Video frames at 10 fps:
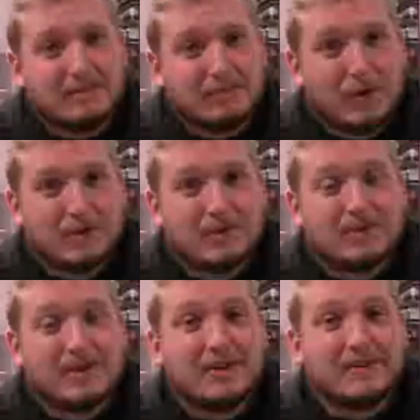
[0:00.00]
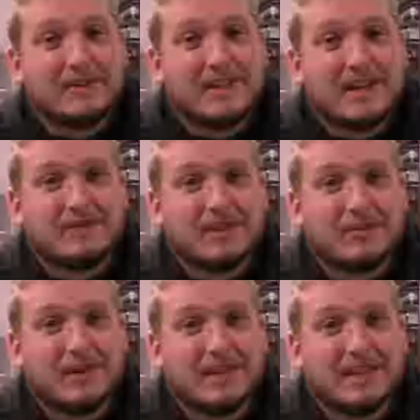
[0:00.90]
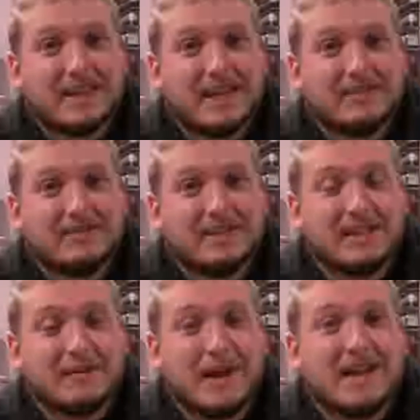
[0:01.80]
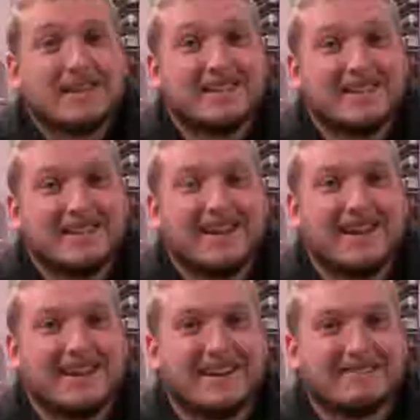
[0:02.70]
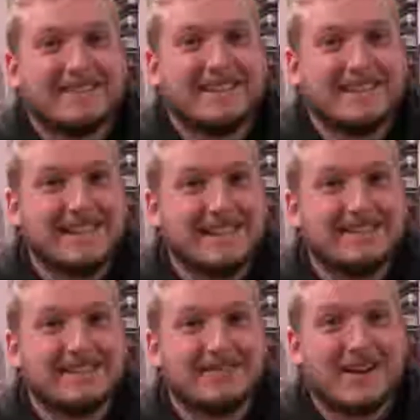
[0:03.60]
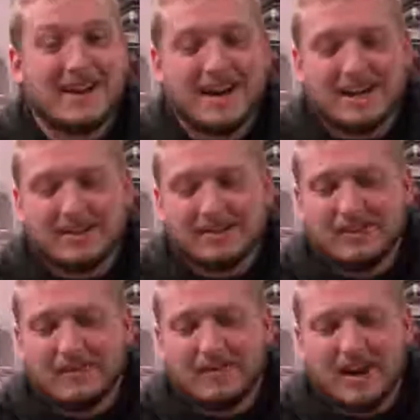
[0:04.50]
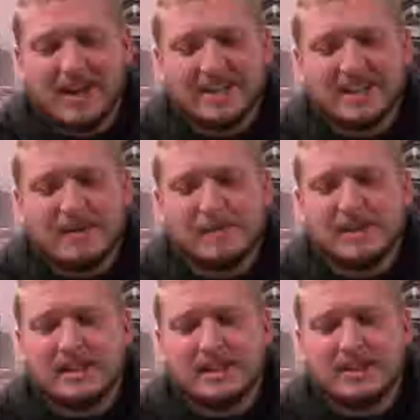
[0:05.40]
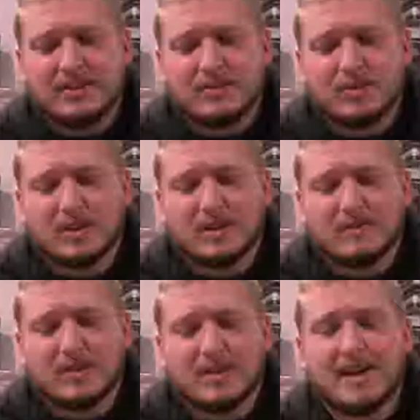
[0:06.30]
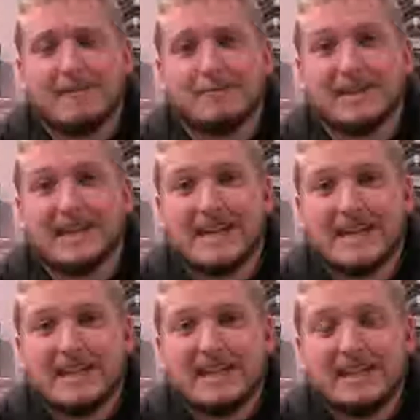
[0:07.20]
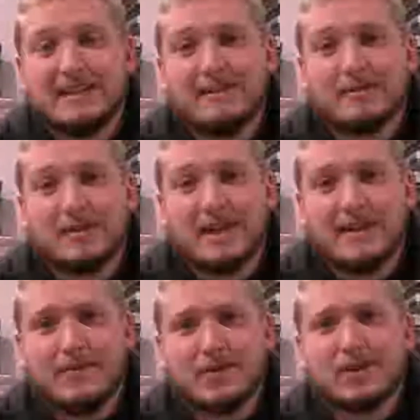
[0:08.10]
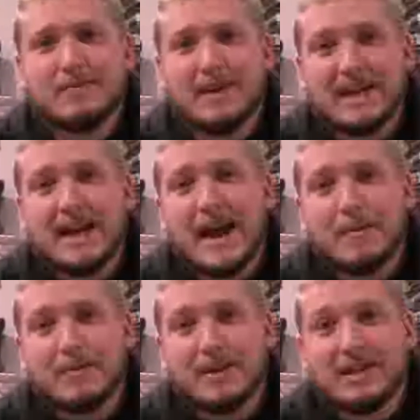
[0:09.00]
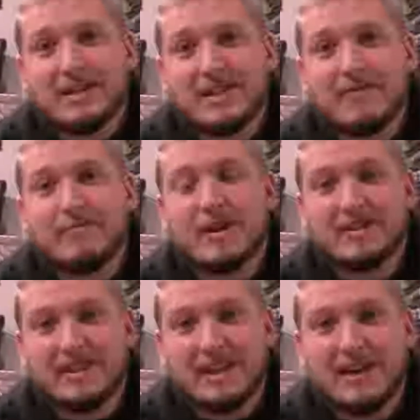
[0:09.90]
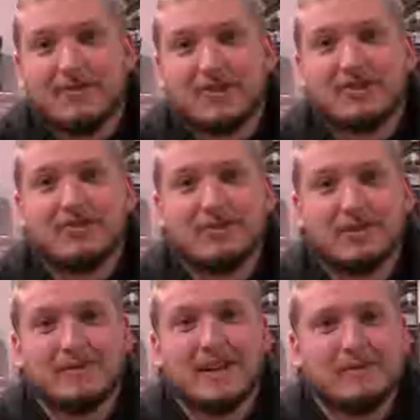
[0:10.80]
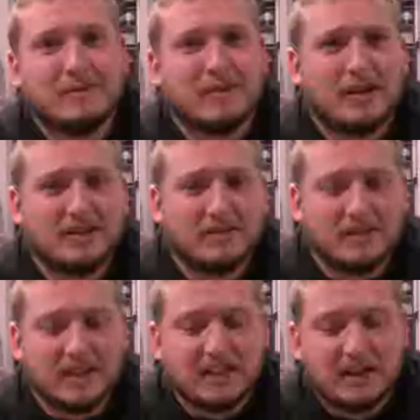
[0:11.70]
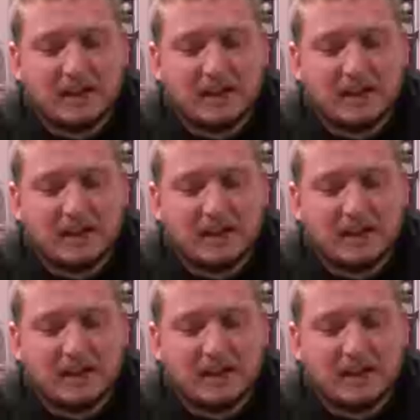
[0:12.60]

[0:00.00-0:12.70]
both of those coaching staffs are going to want to get that cleaned up. That is a ridiculous amount. I couldn't find how many each one converted on, but either way, if you're going to make a habit of getting 7 penalties a game, you're going to lose some games you probably should win.